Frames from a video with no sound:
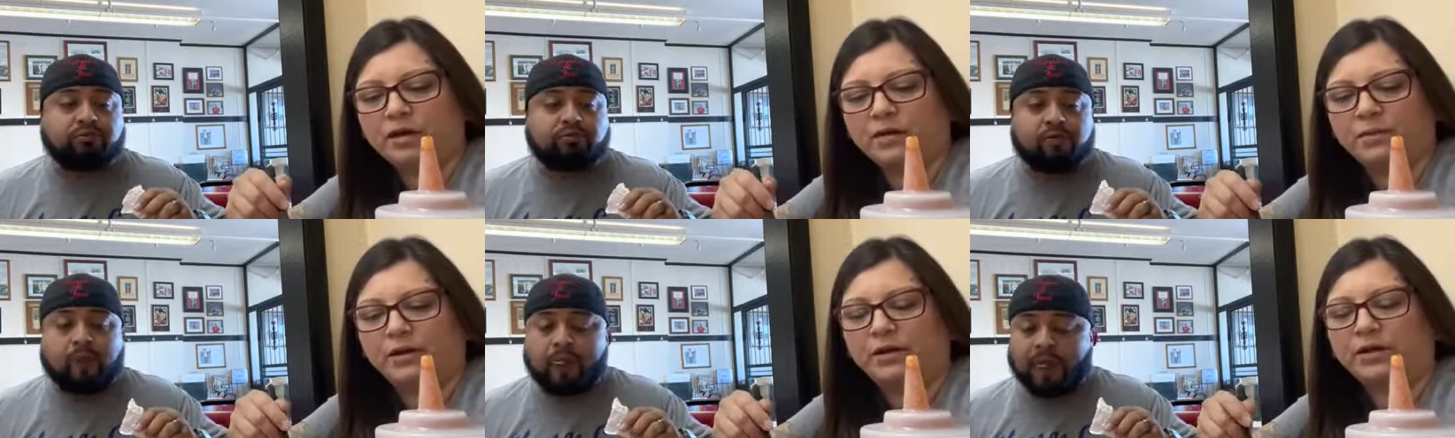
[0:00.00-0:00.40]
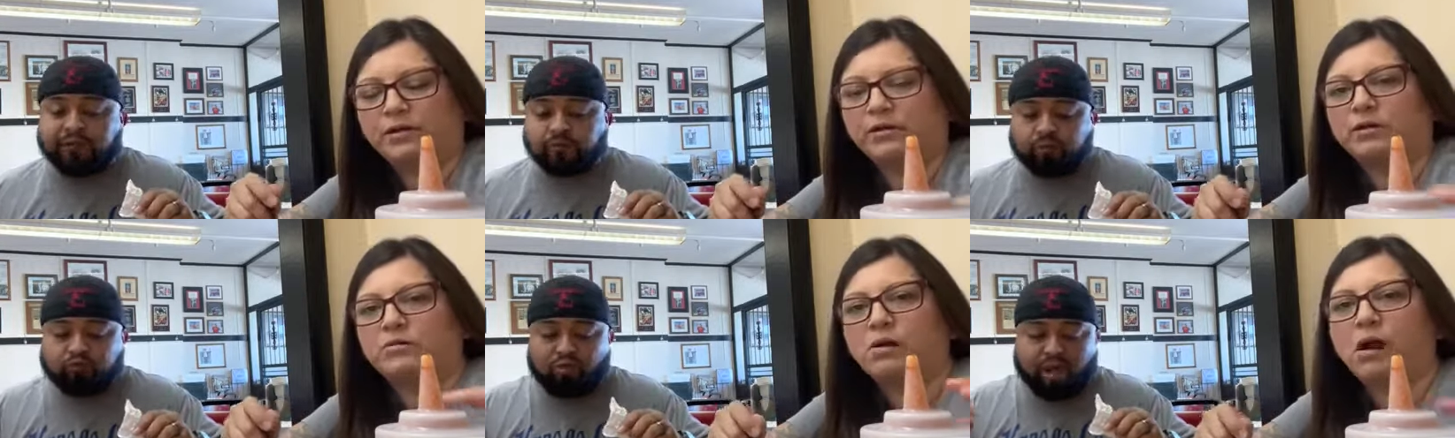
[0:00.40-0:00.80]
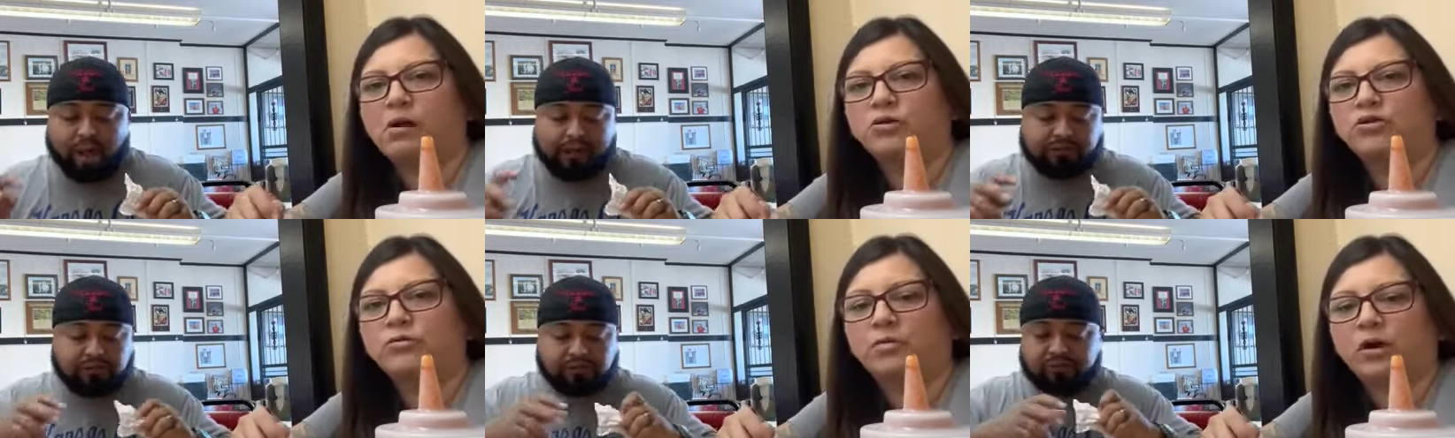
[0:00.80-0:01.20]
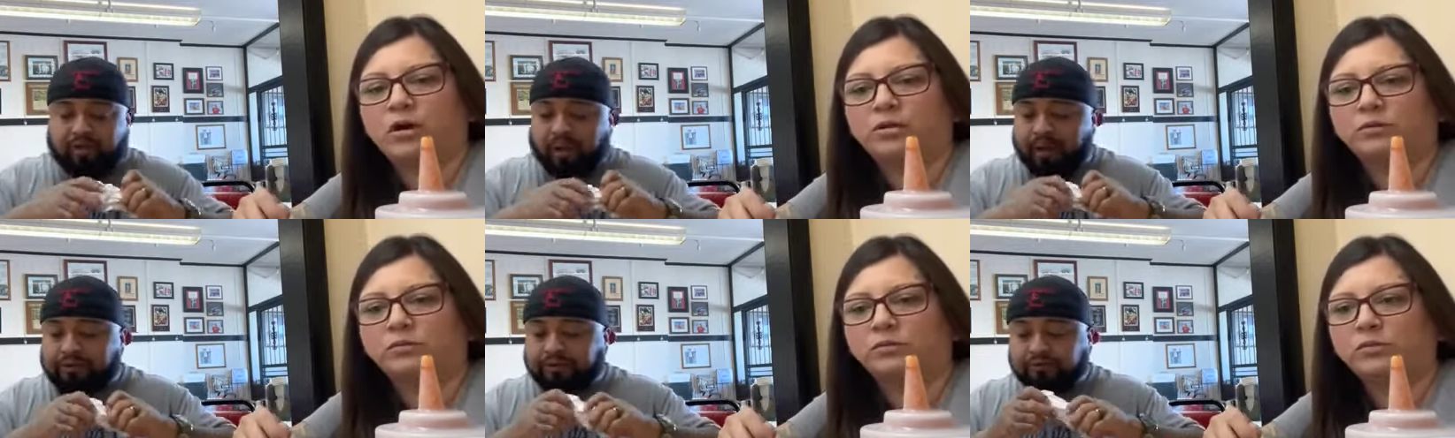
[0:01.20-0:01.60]
Speaker 1: get married
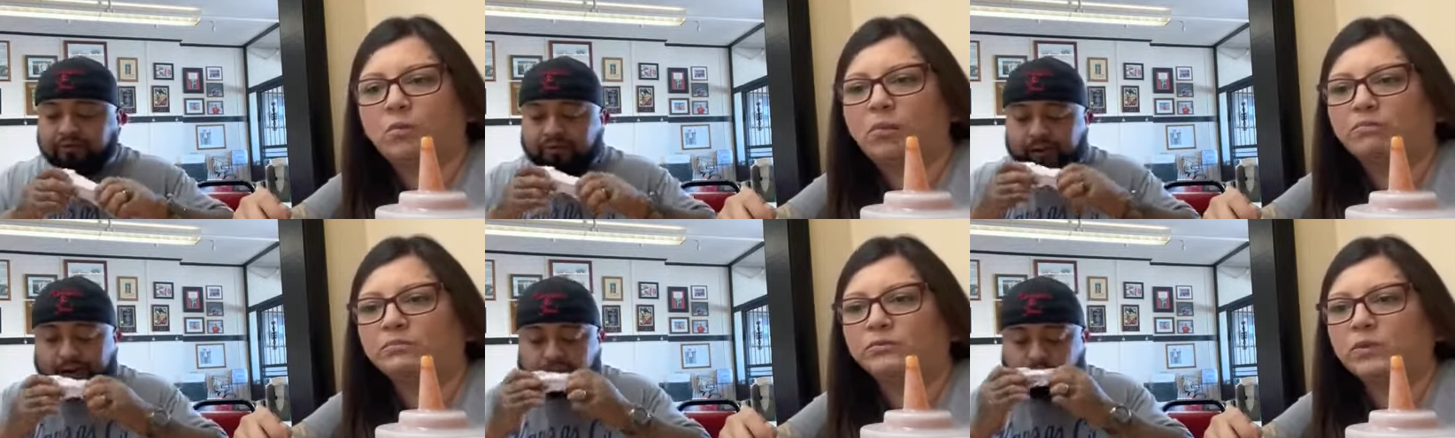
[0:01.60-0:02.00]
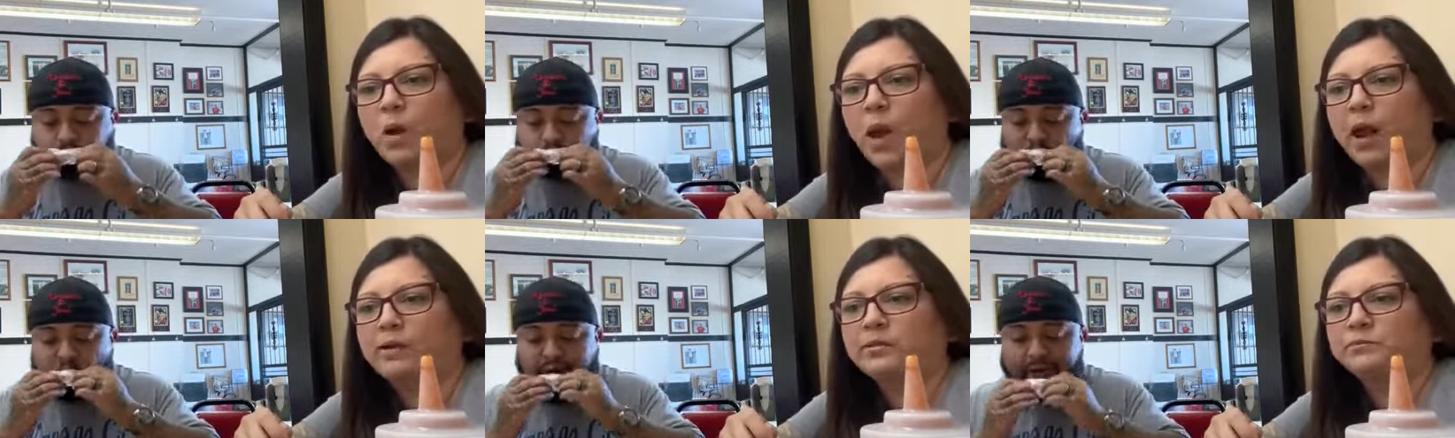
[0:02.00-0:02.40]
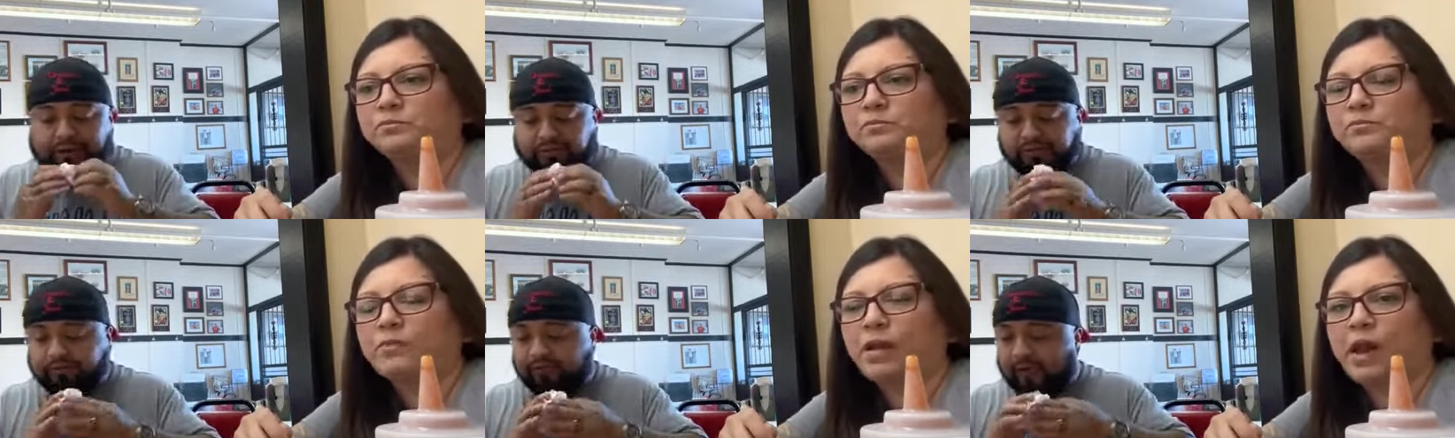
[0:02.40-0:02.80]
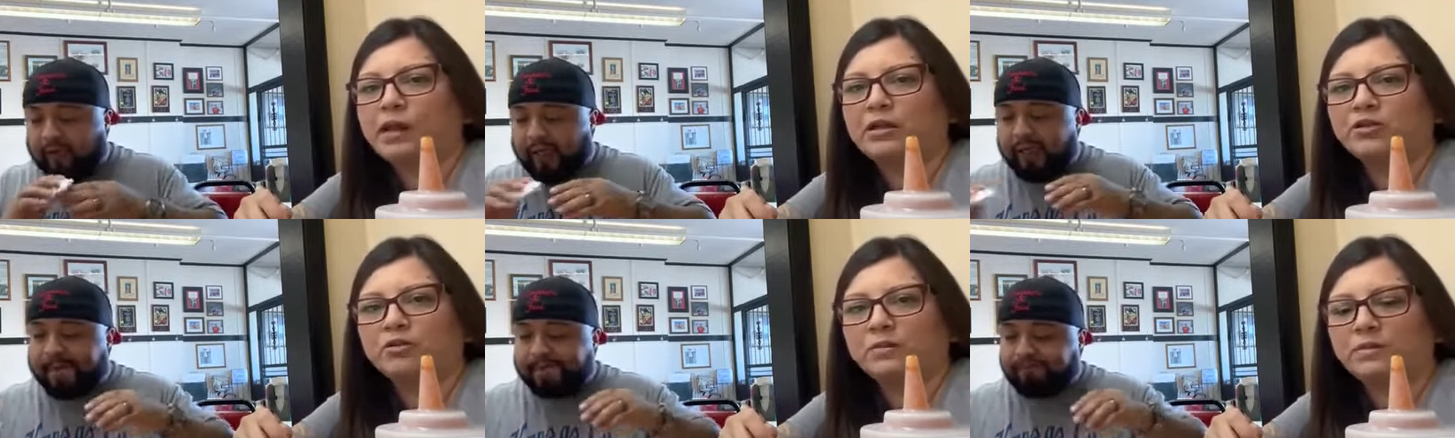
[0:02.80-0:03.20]
tomorrow.
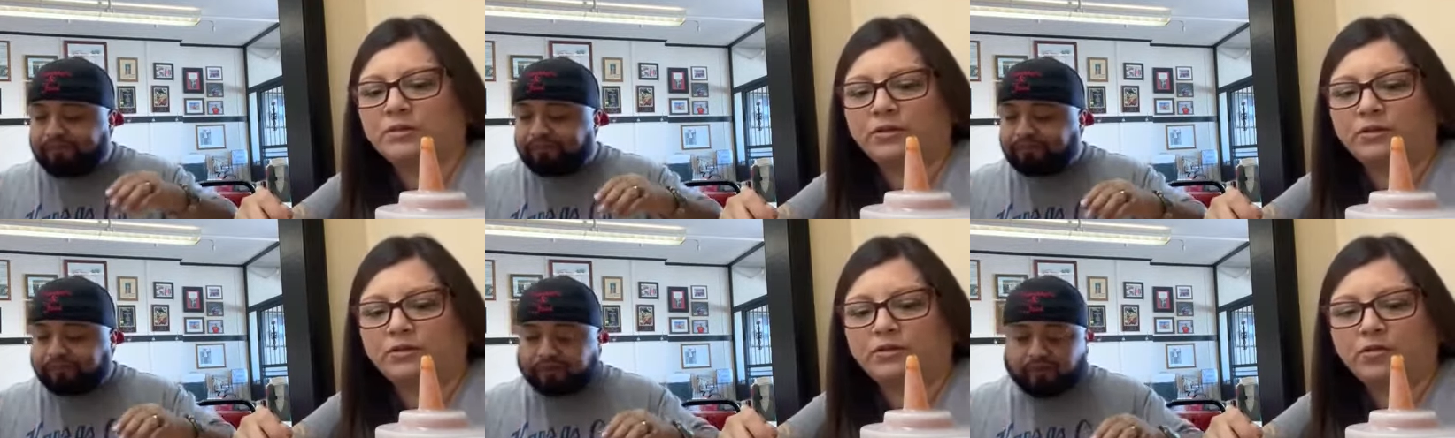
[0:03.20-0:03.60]
And I told my brother,